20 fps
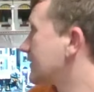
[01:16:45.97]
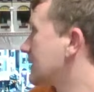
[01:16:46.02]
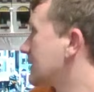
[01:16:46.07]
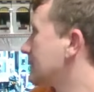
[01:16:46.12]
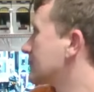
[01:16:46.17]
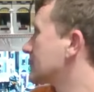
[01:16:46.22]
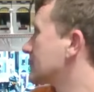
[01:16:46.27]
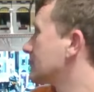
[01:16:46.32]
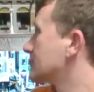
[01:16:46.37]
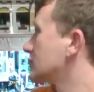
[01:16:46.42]

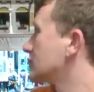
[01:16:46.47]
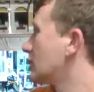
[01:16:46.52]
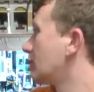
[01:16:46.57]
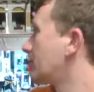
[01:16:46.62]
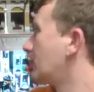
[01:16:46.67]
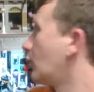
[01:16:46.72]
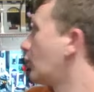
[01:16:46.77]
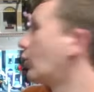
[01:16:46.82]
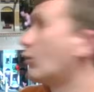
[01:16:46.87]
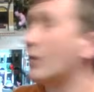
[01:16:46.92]
top, or
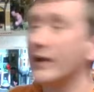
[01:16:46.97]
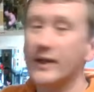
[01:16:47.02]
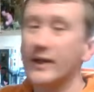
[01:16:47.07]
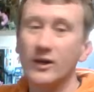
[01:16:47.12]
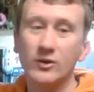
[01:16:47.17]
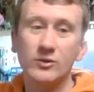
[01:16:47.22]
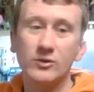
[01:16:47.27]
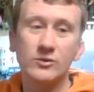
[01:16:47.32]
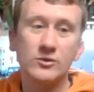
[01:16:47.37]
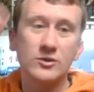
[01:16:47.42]
it
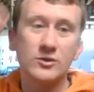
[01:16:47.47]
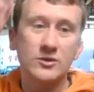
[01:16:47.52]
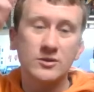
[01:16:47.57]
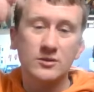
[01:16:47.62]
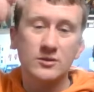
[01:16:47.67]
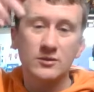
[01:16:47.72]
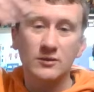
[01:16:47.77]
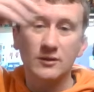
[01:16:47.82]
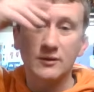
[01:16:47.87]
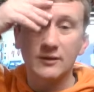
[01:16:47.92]
goes
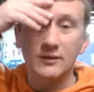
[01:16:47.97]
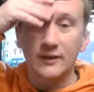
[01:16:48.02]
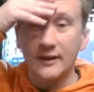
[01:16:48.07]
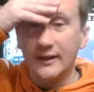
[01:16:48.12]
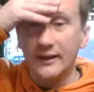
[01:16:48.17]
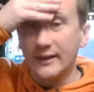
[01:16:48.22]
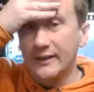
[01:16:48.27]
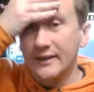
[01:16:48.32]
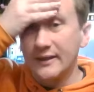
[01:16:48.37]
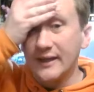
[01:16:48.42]
in
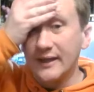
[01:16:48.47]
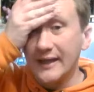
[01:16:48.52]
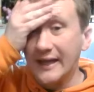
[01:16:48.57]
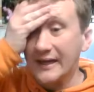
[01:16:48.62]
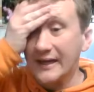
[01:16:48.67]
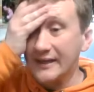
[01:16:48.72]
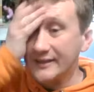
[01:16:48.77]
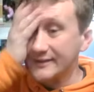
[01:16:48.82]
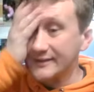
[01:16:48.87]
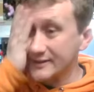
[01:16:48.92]
a
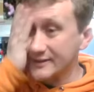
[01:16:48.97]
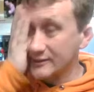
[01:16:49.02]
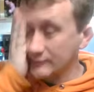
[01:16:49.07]
Kallax.